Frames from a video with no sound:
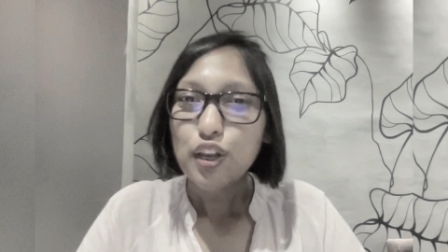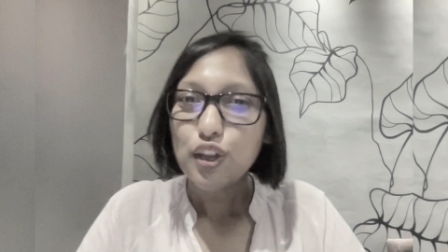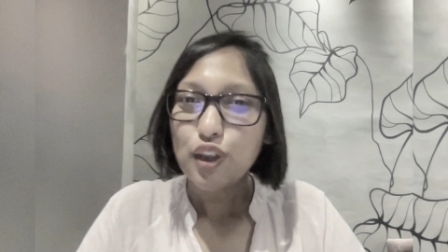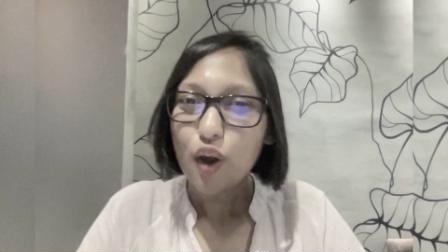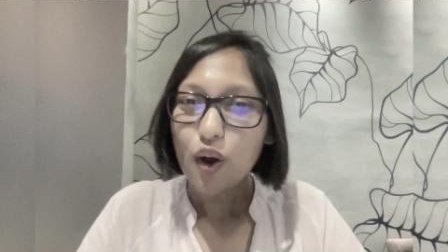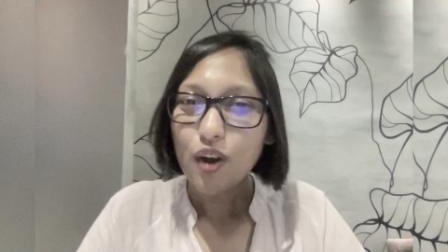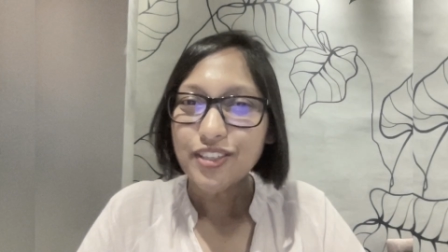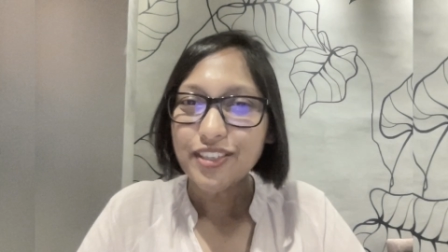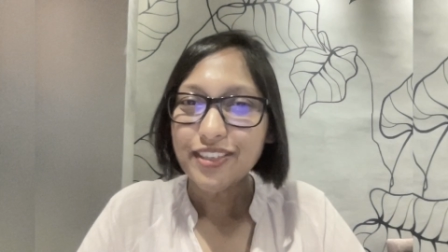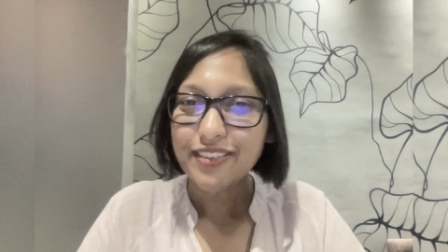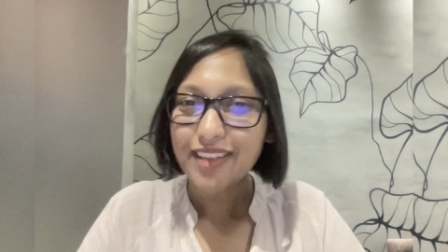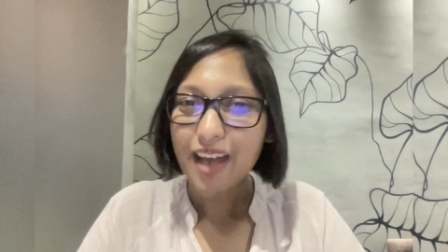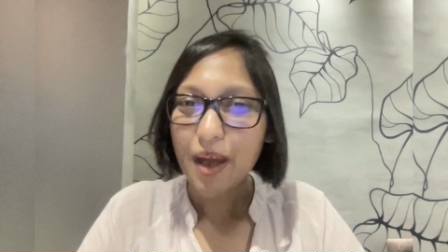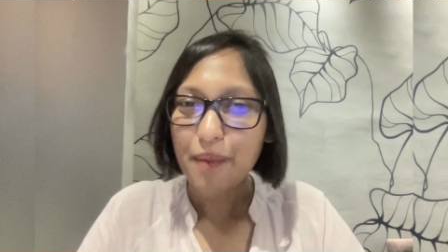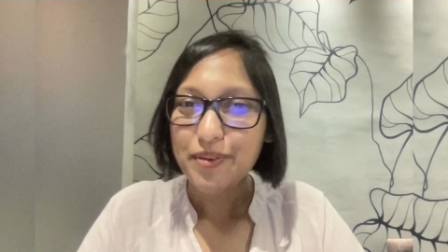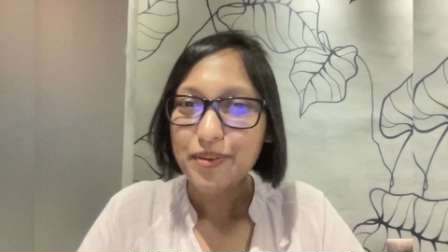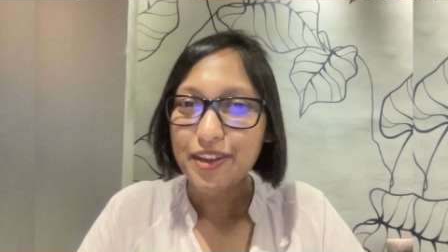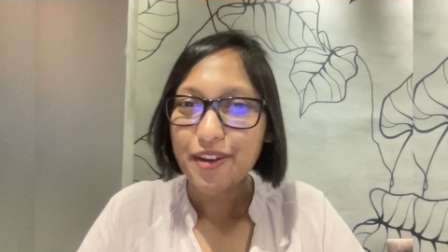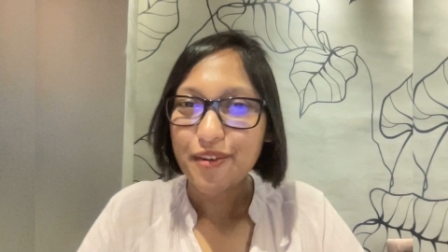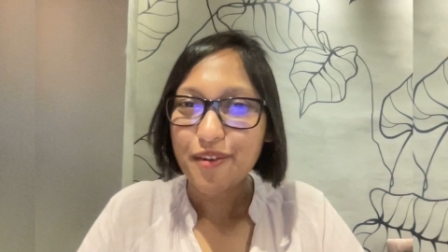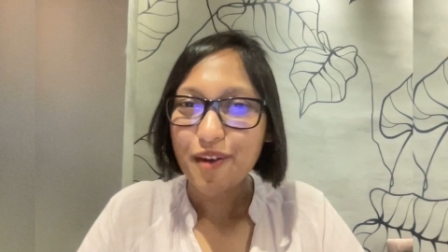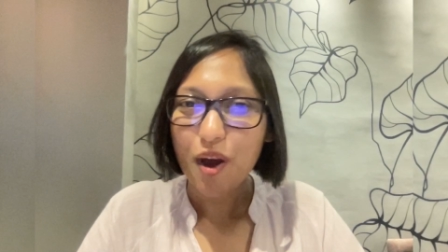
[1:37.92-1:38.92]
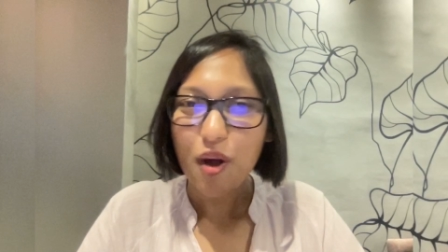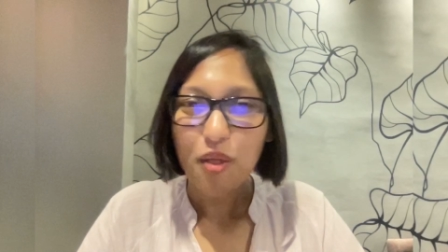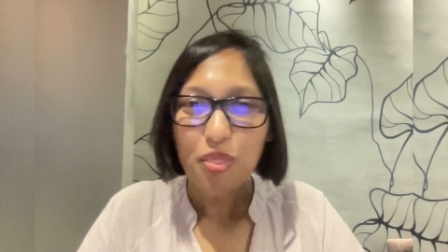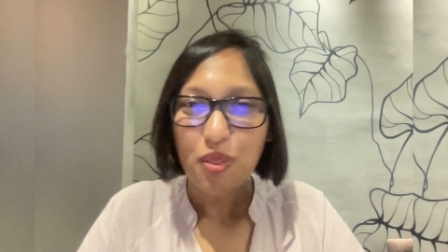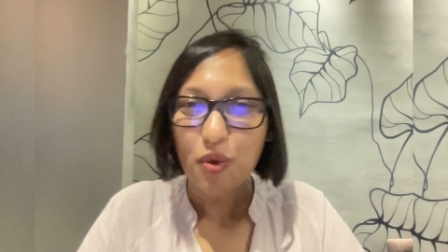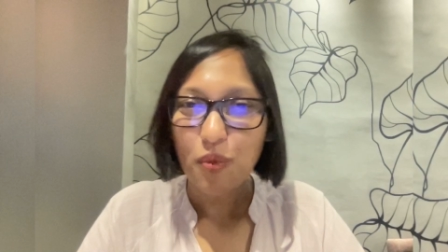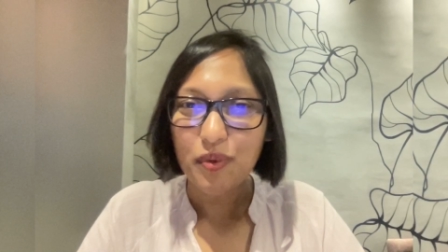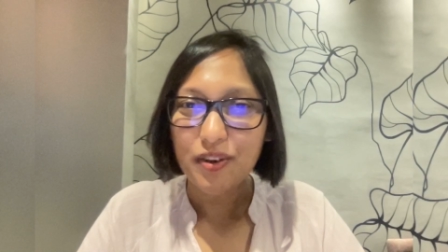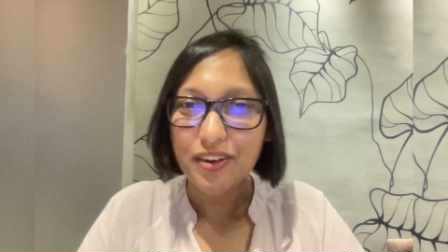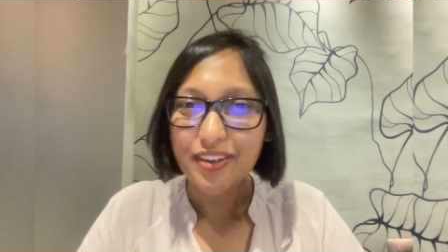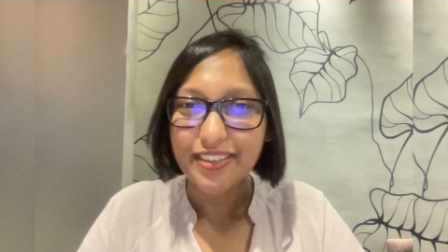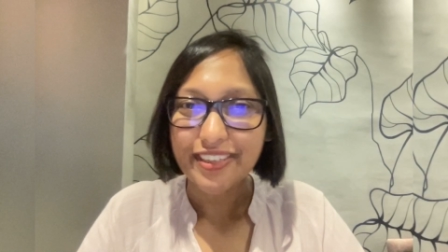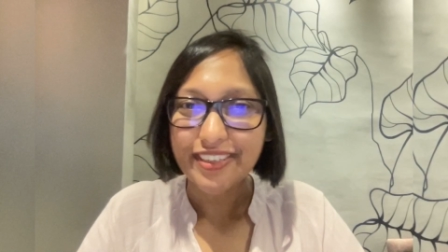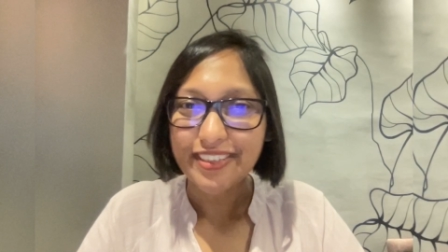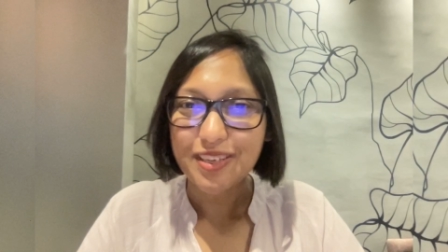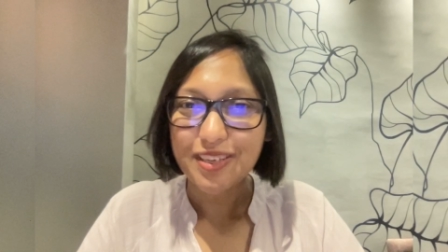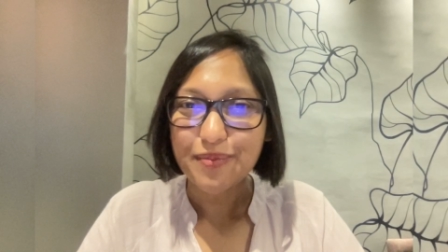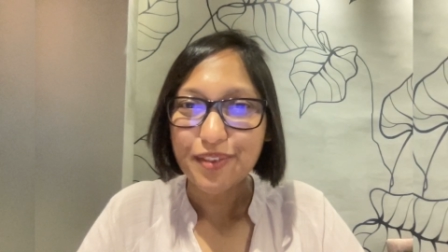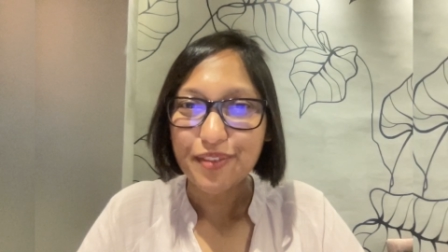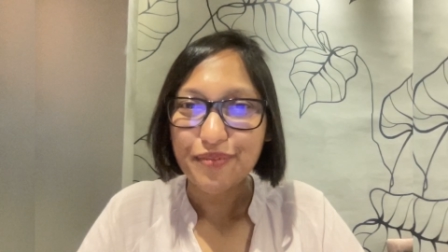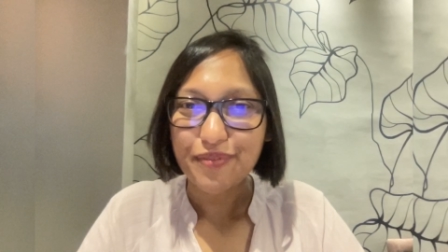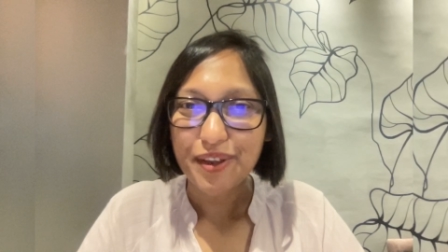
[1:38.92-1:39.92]
lot is happening around the world in
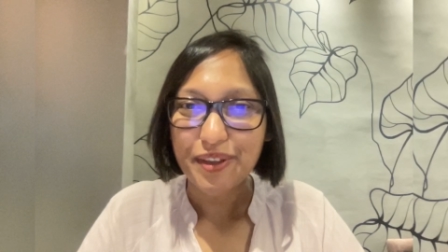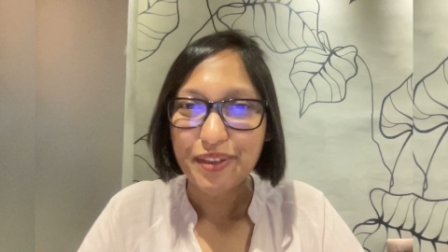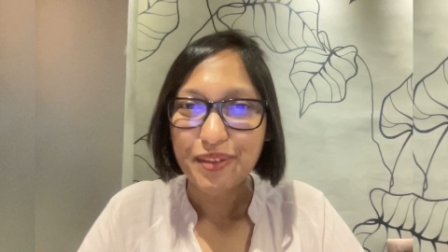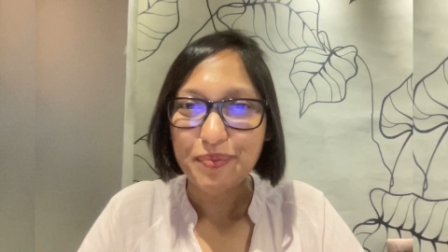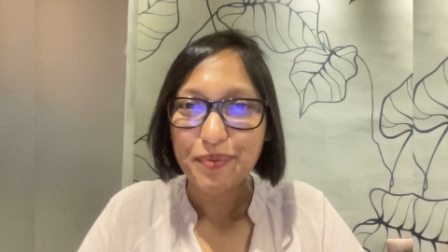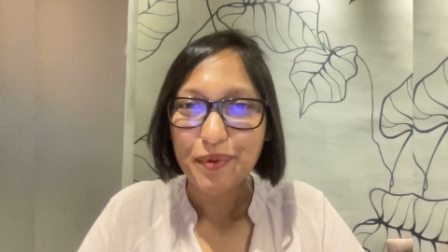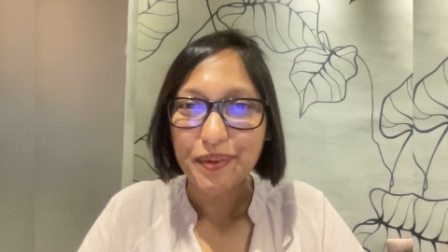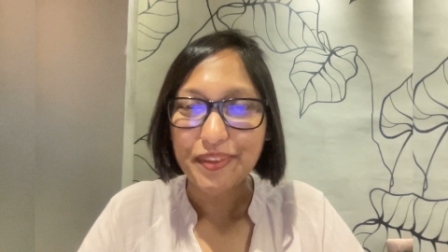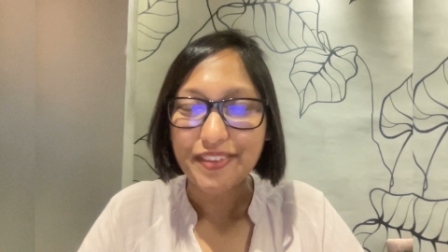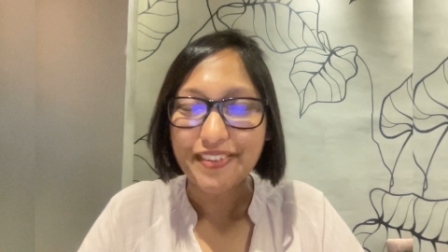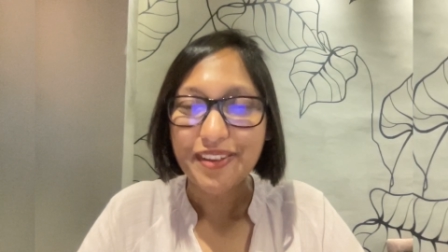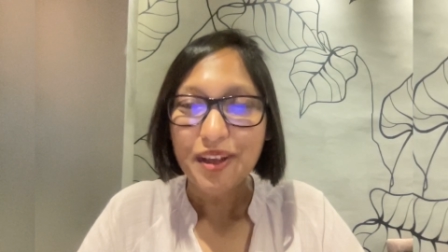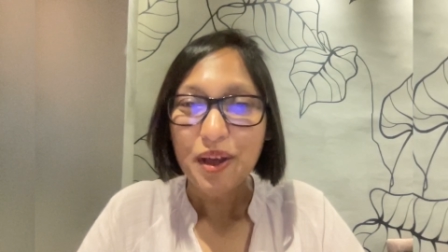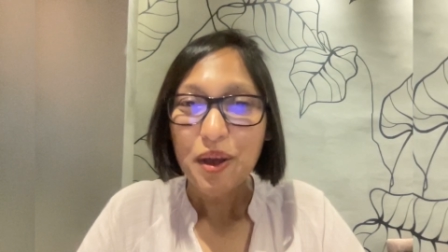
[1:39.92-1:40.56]
terms of exports.